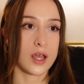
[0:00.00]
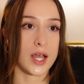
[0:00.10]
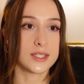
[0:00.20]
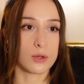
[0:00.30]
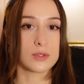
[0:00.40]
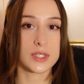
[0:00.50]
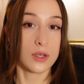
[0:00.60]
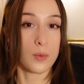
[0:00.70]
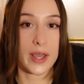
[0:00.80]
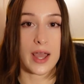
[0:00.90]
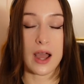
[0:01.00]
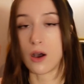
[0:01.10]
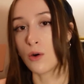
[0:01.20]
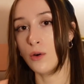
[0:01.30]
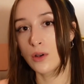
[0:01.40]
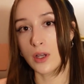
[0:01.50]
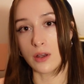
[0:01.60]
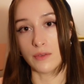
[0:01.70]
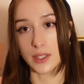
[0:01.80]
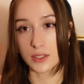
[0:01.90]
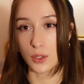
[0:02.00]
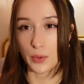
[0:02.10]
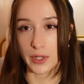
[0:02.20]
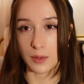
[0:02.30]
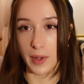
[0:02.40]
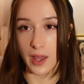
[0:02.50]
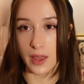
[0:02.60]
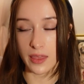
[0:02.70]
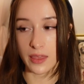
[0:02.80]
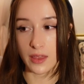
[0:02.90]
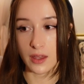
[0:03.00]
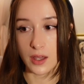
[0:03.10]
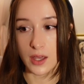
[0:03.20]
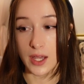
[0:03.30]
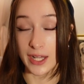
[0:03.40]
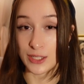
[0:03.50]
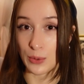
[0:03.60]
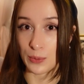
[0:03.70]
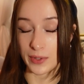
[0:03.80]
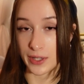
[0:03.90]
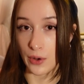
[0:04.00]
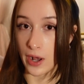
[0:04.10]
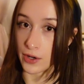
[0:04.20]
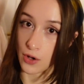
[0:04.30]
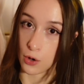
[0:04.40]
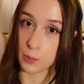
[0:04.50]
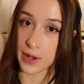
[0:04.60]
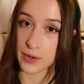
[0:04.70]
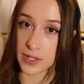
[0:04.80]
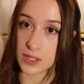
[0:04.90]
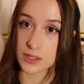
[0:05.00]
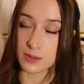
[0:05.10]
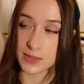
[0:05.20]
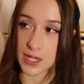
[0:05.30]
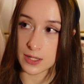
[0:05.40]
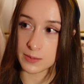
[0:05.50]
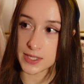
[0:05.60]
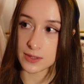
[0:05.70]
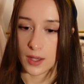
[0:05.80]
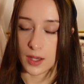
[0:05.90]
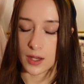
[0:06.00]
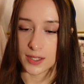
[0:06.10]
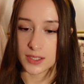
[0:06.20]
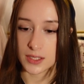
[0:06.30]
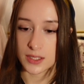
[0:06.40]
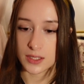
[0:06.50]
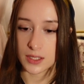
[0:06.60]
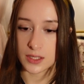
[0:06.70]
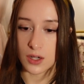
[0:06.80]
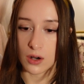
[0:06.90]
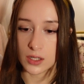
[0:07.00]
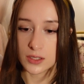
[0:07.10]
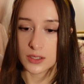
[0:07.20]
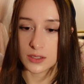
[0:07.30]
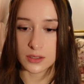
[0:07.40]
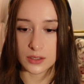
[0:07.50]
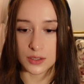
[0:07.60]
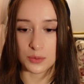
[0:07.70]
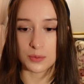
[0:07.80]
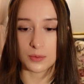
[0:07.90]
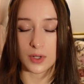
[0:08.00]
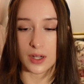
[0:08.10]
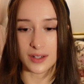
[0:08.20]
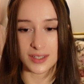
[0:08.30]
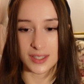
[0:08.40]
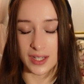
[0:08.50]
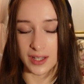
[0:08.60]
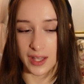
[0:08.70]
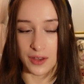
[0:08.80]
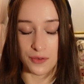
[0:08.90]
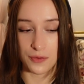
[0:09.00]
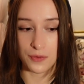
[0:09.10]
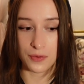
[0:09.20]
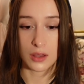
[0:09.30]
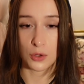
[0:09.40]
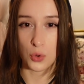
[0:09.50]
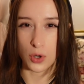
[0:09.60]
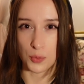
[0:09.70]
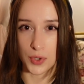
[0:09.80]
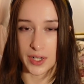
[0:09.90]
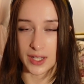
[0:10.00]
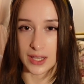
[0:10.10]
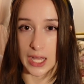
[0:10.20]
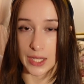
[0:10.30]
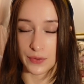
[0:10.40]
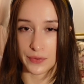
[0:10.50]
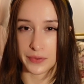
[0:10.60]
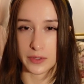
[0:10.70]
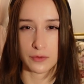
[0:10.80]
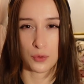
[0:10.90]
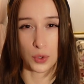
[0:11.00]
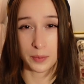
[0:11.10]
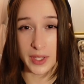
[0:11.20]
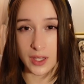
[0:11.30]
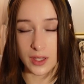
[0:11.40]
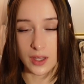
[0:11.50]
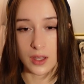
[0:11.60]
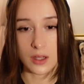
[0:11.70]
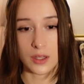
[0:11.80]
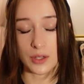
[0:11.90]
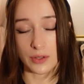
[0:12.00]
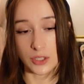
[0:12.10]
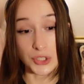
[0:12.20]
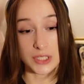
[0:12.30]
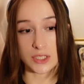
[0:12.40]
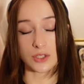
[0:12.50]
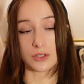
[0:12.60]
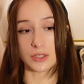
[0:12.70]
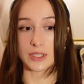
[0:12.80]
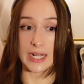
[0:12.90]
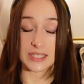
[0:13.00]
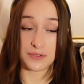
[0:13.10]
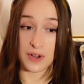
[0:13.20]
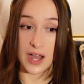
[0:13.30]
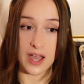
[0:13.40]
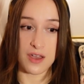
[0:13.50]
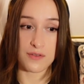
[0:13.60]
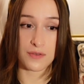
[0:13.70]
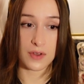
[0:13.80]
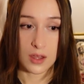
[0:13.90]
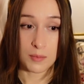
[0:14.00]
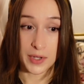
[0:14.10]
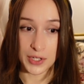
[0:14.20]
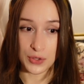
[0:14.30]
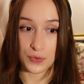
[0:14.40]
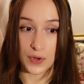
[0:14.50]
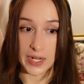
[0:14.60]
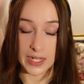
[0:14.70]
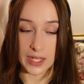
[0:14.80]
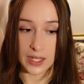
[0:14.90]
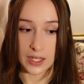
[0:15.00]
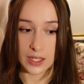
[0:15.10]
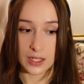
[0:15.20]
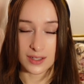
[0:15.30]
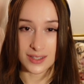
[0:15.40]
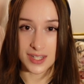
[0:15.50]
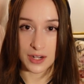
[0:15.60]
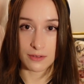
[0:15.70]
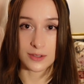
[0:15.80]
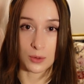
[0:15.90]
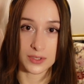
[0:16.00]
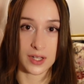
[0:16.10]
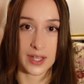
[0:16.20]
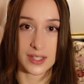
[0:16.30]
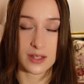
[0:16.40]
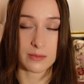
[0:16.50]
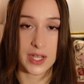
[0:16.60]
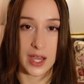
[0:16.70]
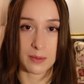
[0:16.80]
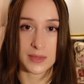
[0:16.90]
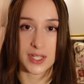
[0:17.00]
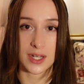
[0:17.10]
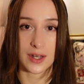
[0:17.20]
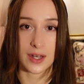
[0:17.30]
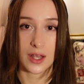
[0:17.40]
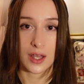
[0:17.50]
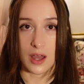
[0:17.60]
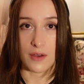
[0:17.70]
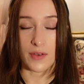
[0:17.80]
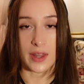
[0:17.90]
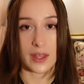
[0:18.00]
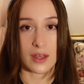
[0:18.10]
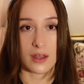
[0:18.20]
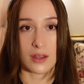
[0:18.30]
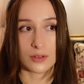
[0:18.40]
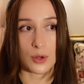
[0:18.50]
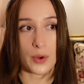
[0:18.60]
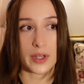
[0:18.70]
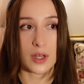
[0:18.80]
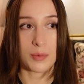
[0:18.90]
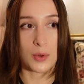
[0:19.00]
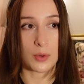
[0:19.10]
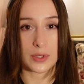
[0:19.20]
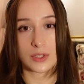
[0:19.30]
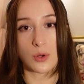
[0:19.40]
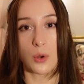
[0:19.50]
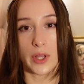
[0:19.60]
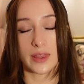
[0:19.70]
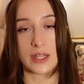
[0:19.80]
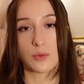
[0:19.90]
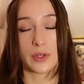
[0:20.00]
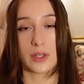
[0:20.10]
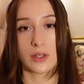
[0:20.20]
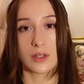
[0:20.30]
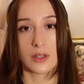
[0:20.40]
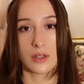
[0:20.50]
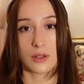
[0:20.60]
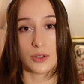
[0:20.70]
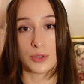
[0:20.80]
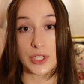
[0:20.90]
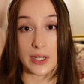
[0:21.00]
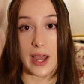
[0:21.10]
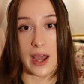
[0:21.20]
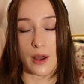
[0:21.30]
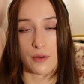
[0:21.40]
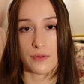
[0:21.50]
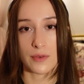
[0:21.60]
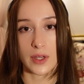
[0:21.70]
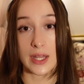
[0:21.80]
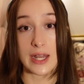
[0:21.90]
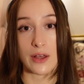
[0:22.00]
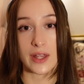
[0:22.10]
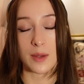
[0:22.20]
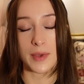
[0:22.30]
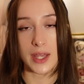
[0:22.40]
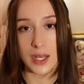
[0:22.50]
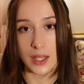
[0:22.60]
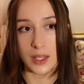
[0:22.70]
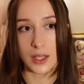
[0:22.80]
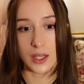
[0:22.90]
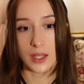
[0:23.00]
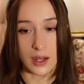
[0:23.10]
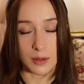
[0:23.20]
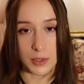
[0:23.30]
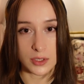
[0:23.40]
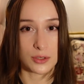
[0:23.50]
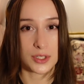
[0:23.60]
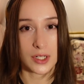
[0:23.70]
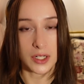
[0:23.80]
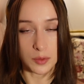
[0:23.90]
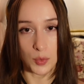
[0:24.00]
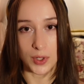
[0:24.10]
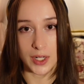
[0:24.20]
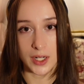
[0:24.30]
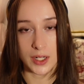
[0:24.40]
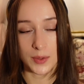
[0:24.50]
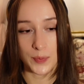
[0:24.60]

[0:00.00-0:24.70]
I don't see a way out of this career path, and I don't really know how to go about it sometimes. And it's hard to understand, like, if the corporate life is for me, the traditional 9 to 5, Monday through Friday. It's kind of soul-sucking sometimes, and I feel like growing up you were always told like that's what you should have, and now that I'm in it, I'm not so sure anymore.